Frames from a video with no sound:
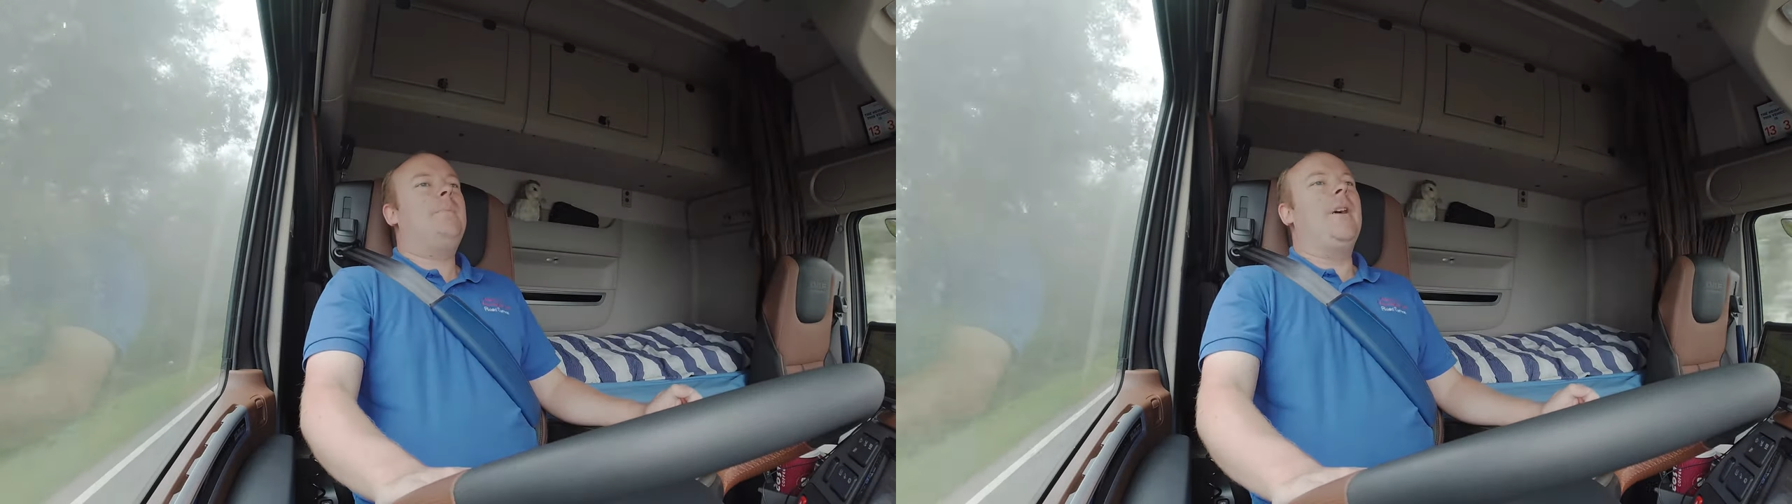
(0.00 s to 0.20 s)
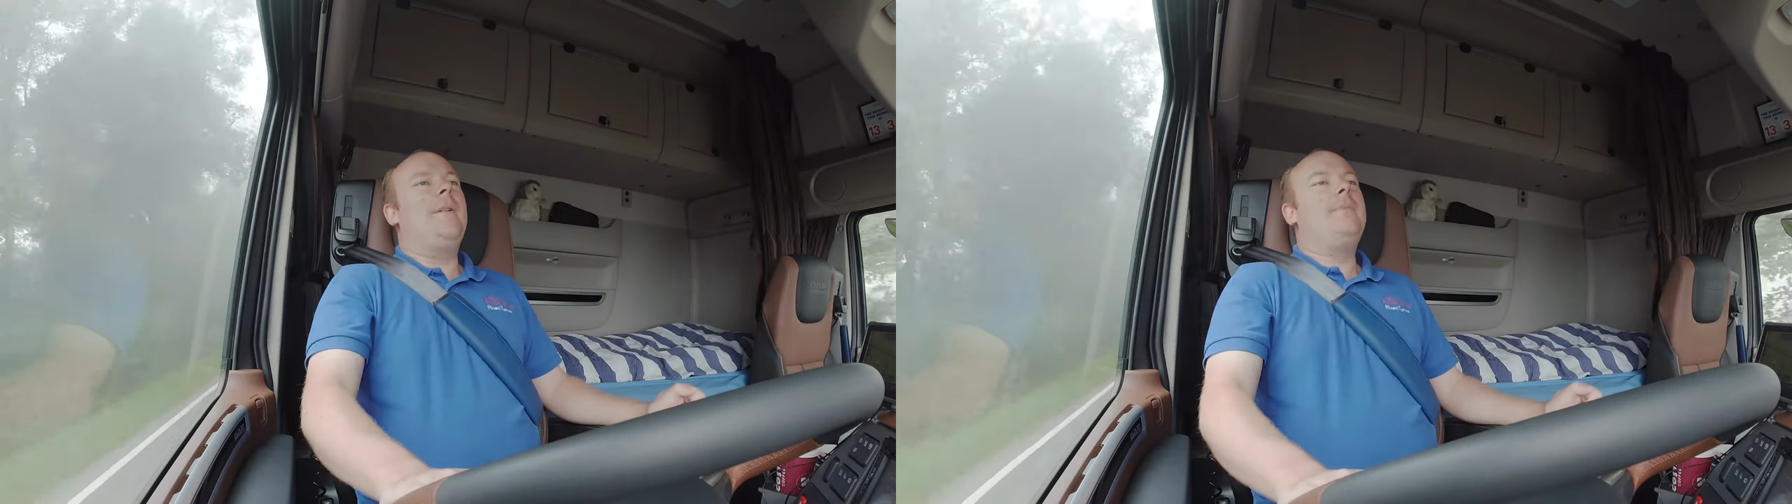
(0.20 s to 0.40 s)

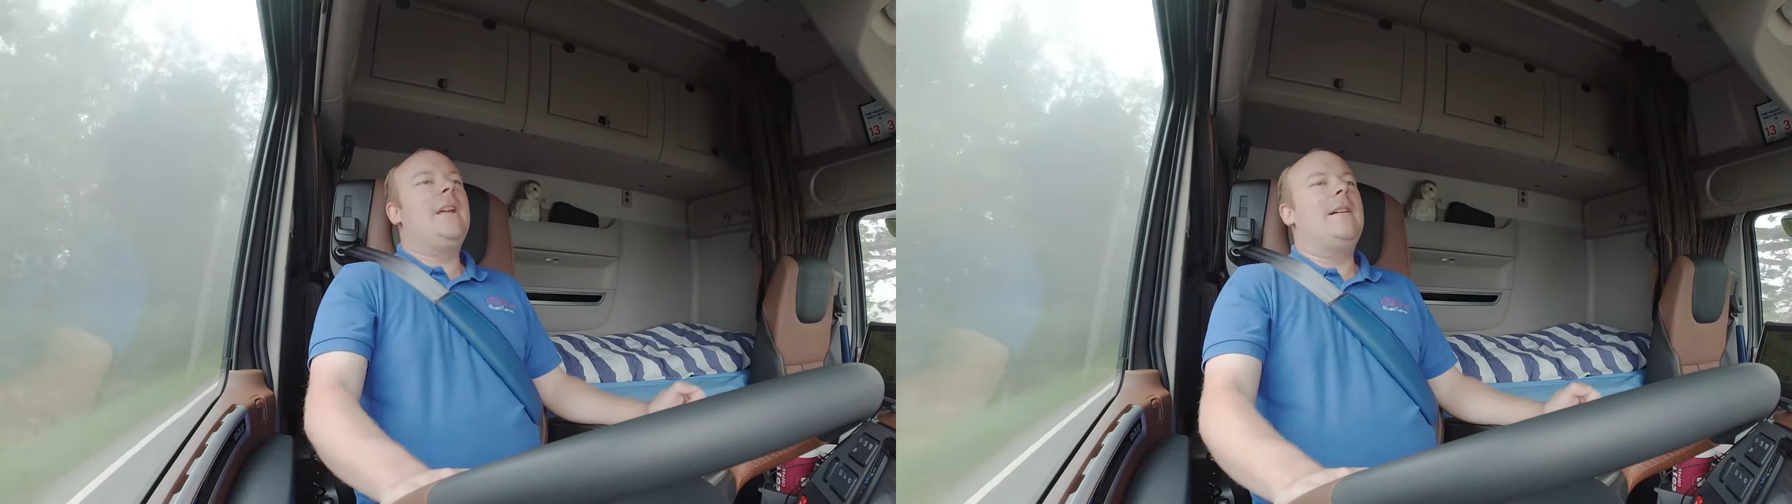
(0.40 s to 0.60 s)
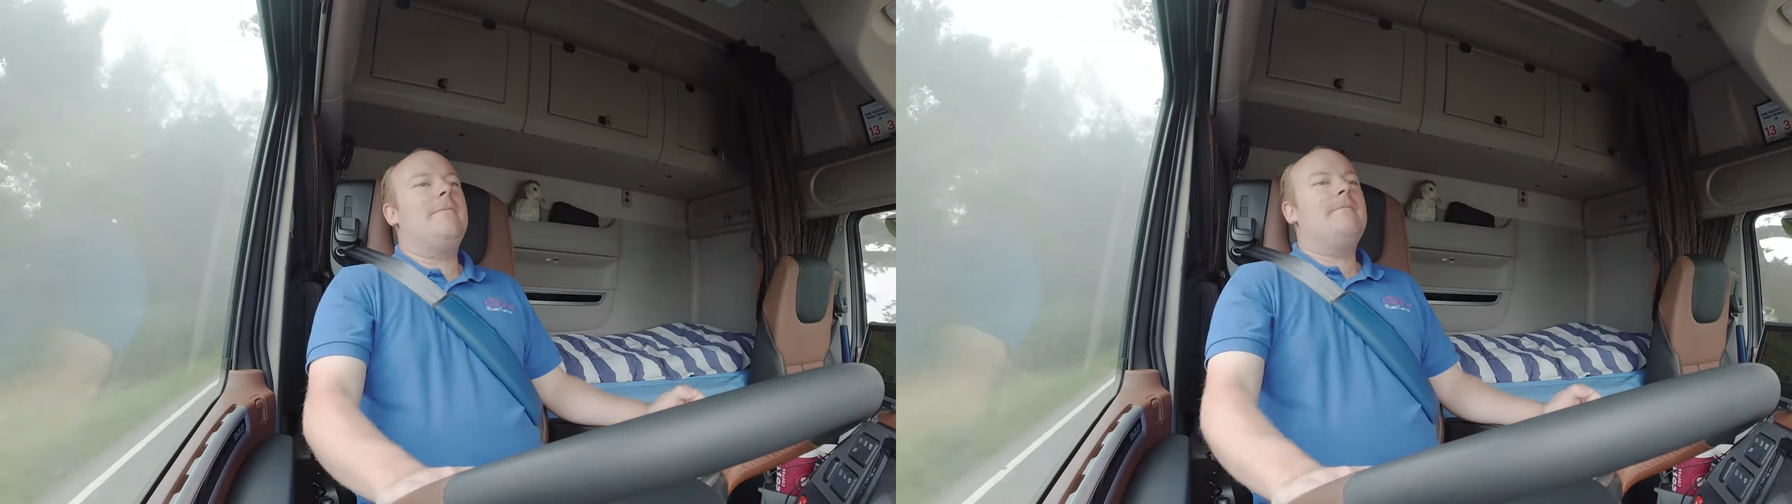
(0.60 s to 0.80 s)
But
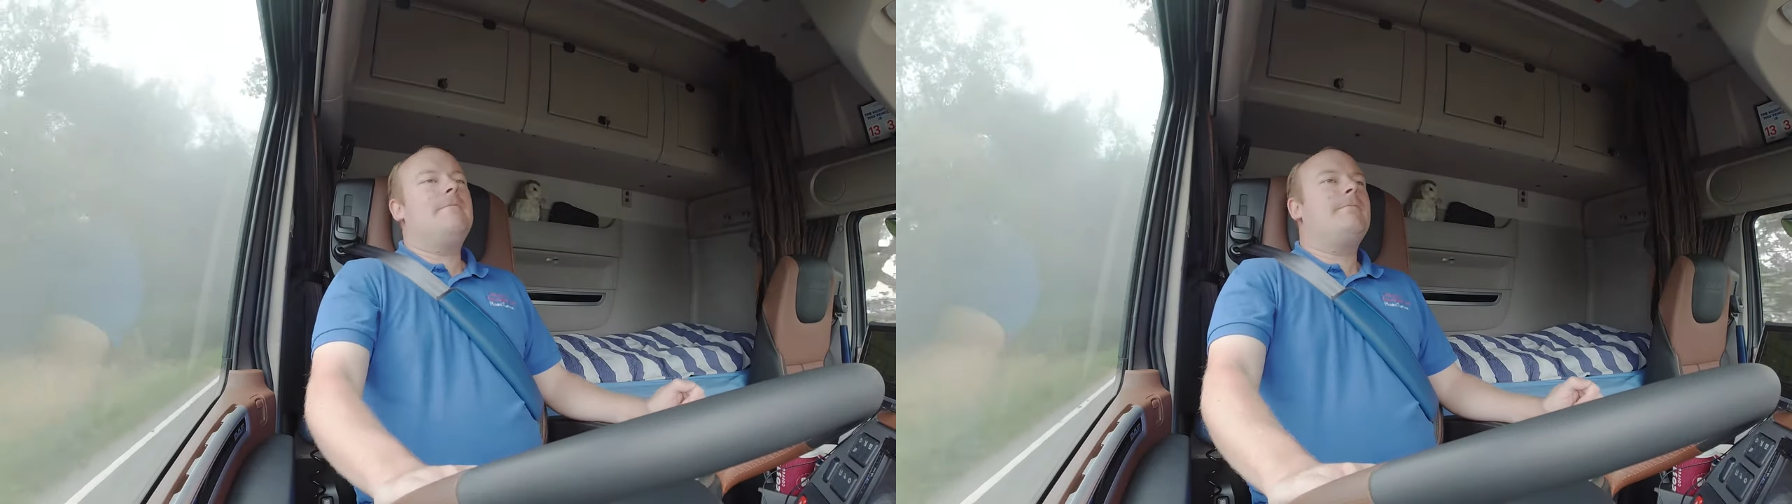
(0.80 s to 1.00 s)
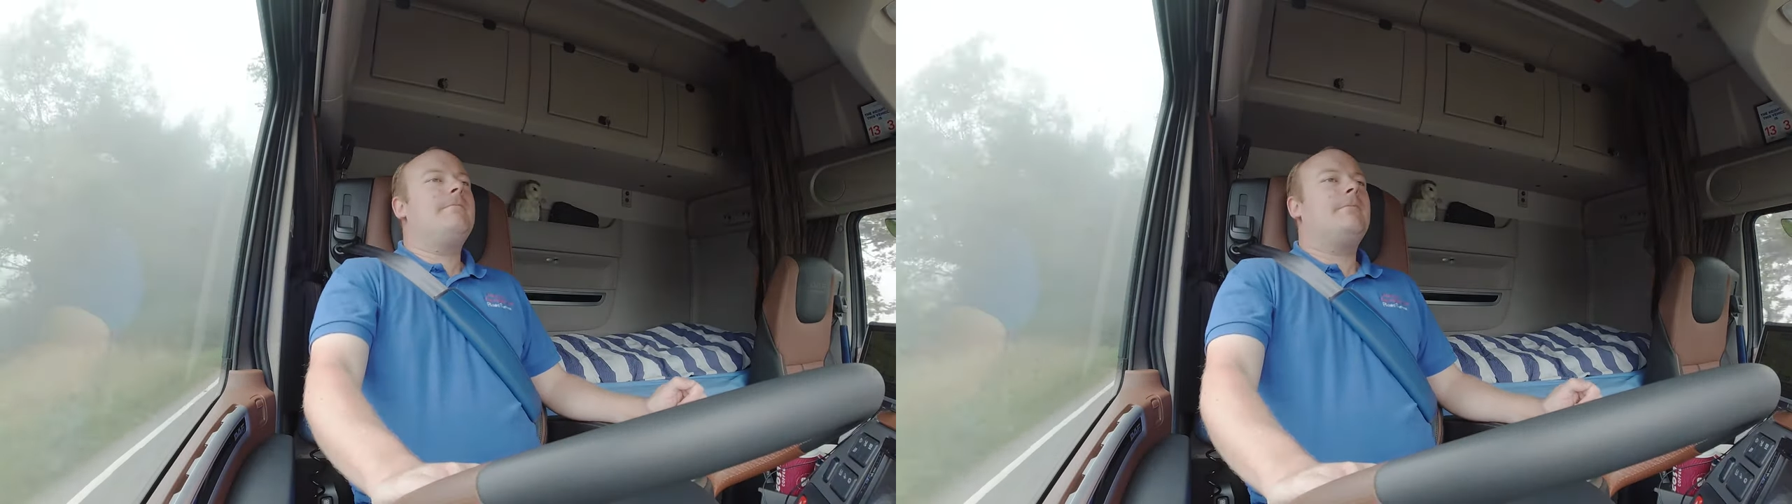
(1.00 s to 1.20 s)
yeah,
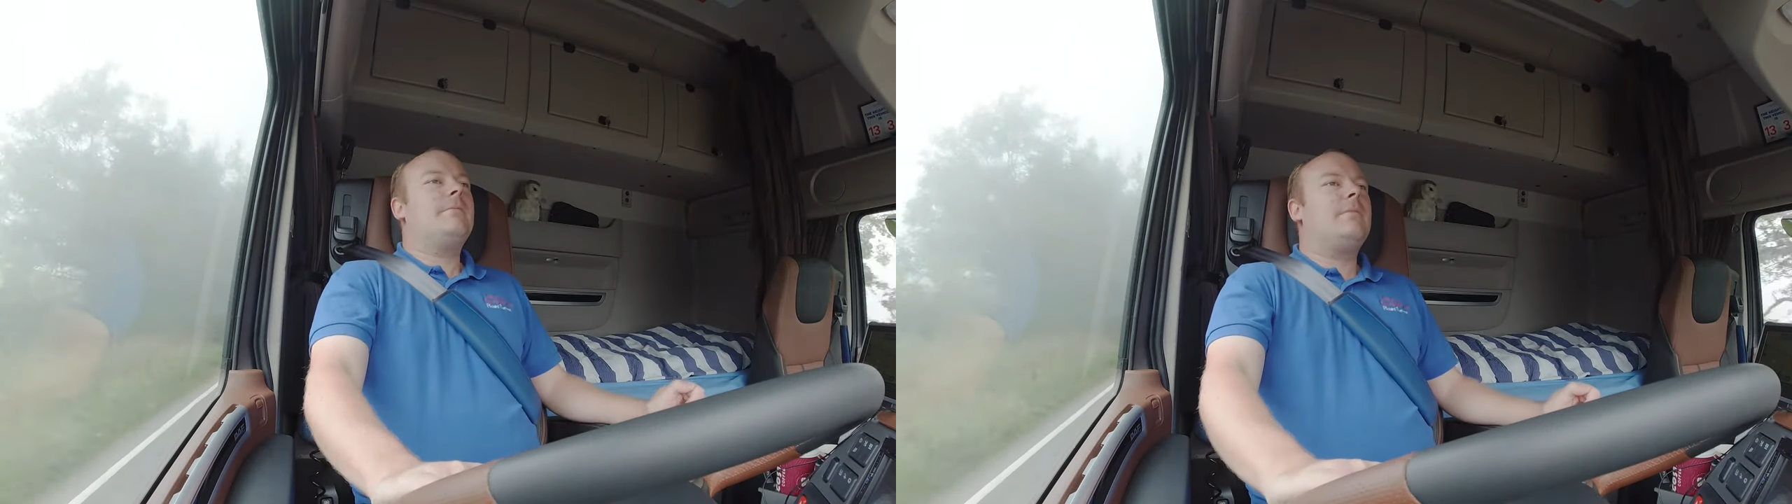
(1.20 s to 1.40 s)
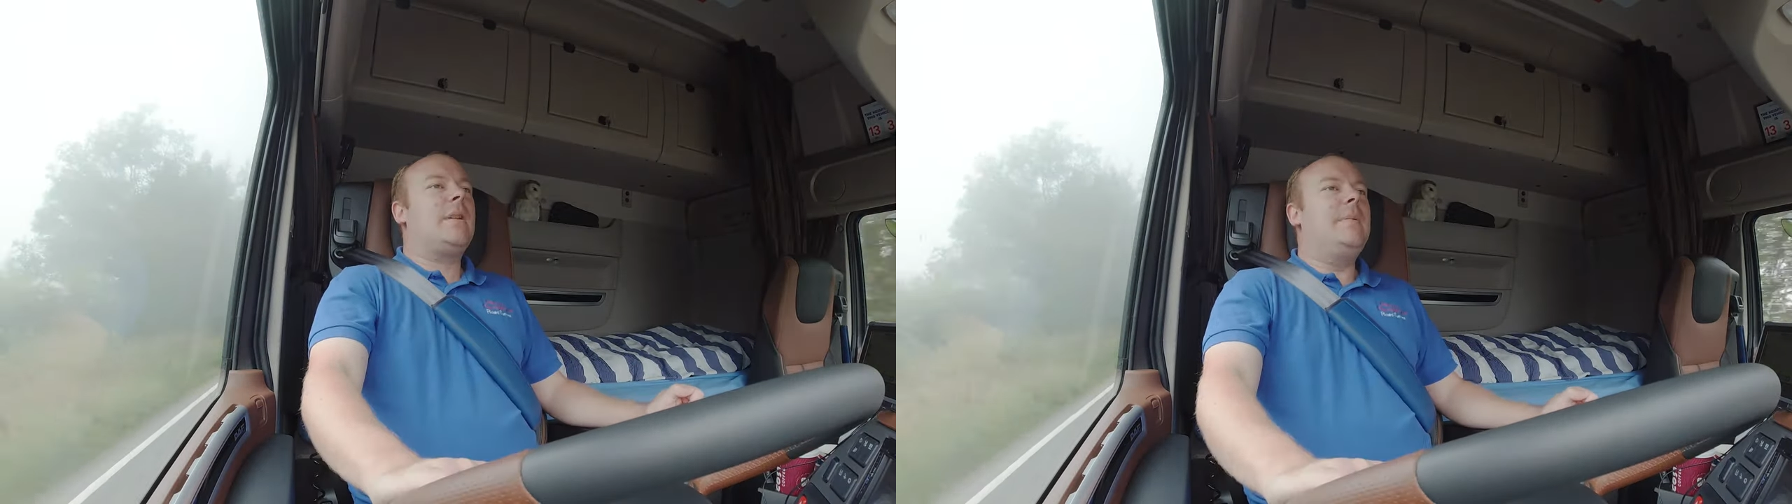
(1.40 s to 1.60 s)

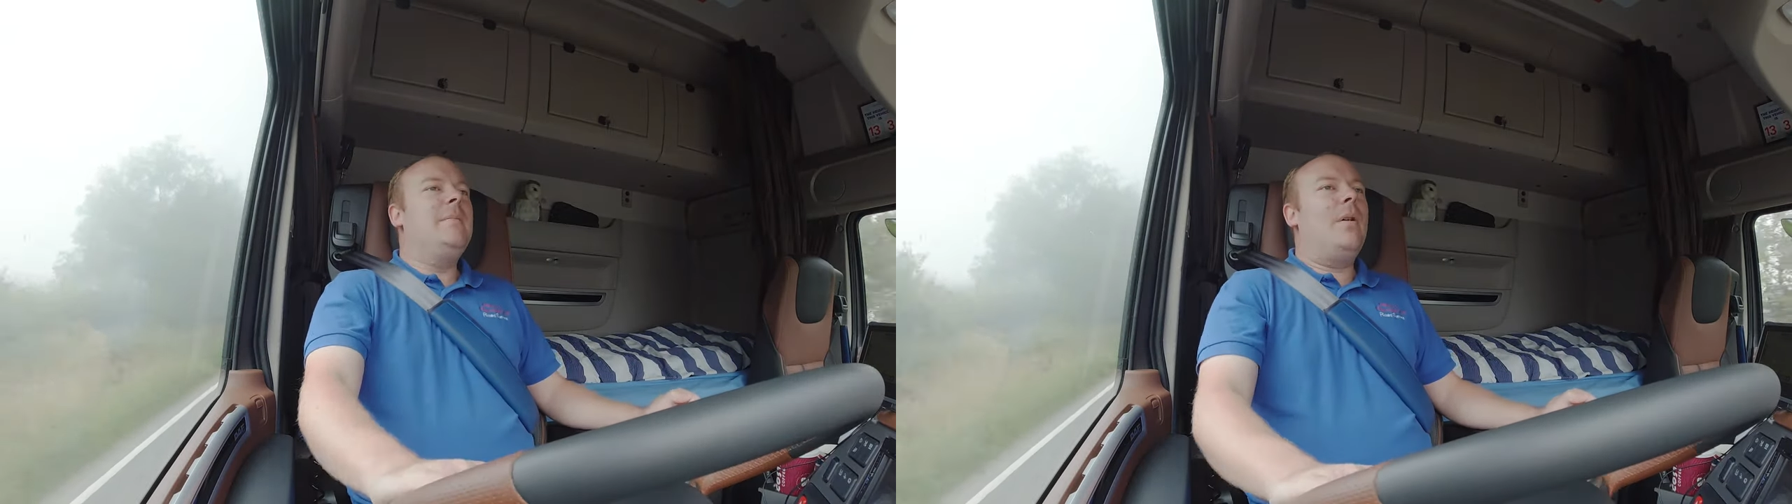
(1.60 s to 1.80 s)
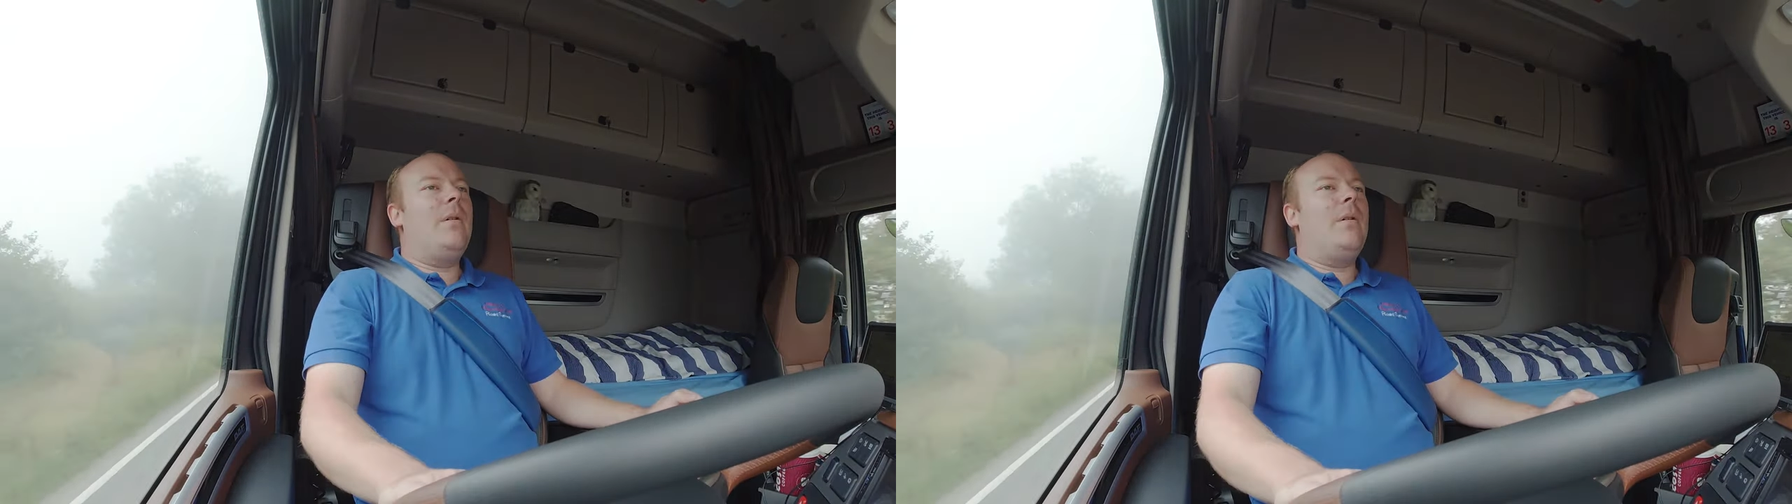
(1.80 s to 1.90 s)
There'll